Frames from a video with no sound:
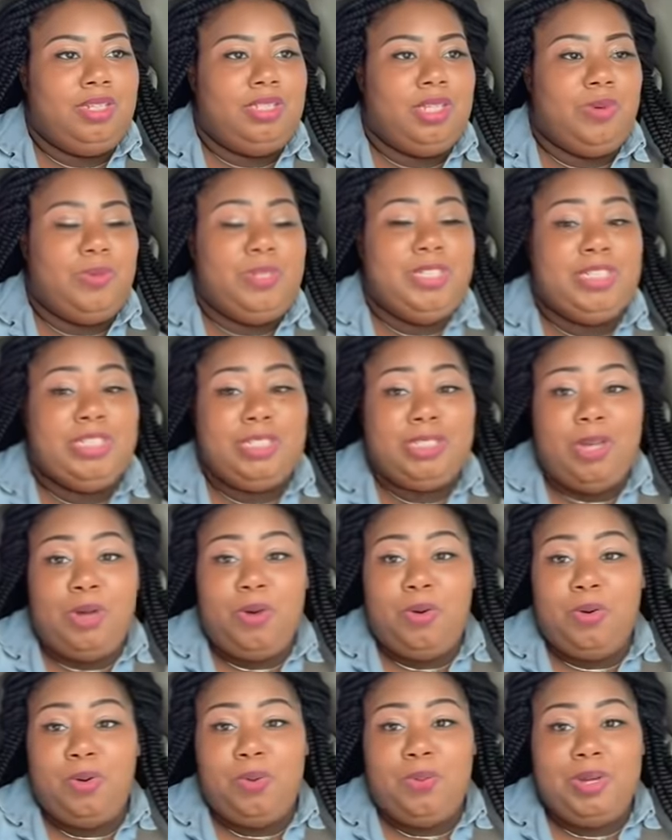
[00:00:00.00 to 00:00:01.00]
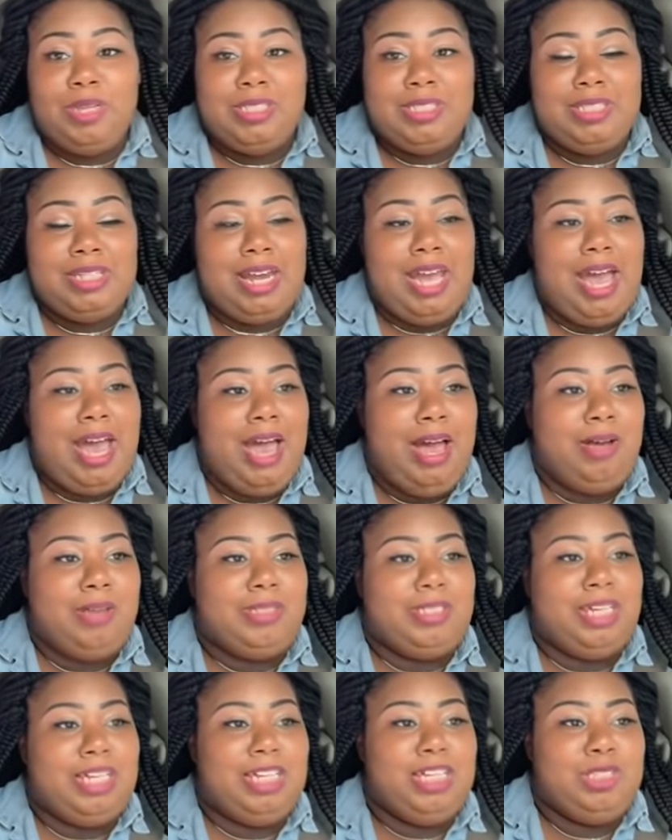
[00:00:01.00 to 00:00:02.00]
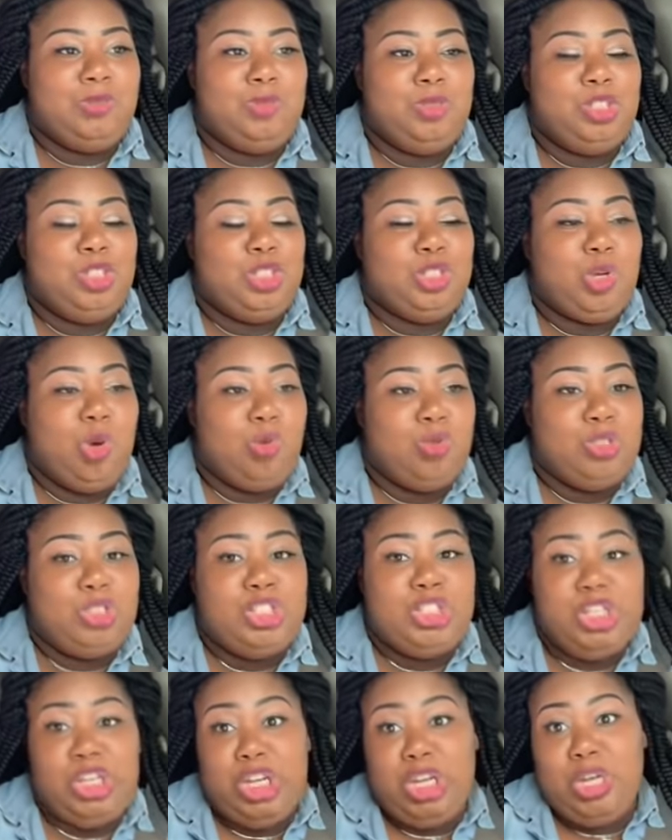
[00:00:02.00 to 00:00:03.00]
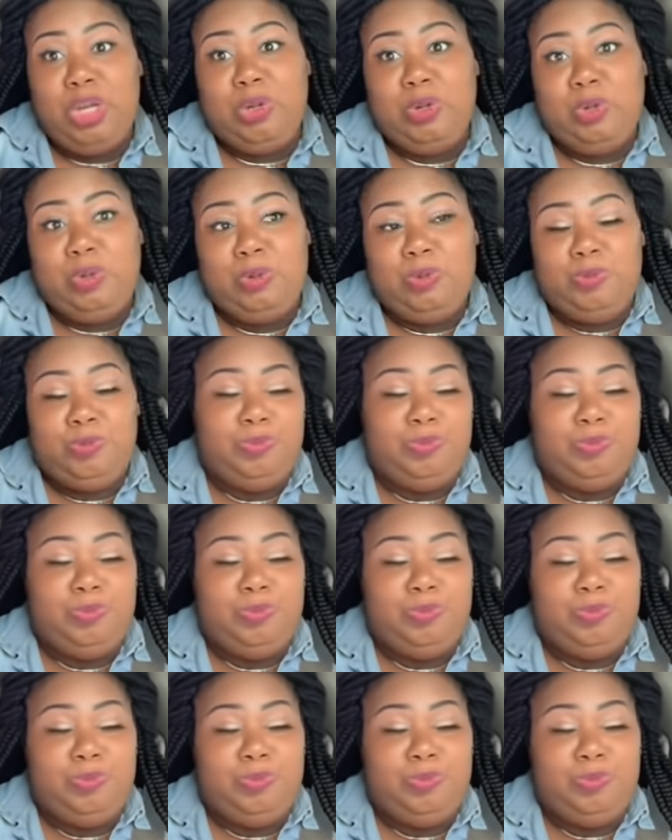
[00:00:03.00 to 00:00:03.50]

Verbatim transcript: But we just on the way to the house. I guess we just gonna chill.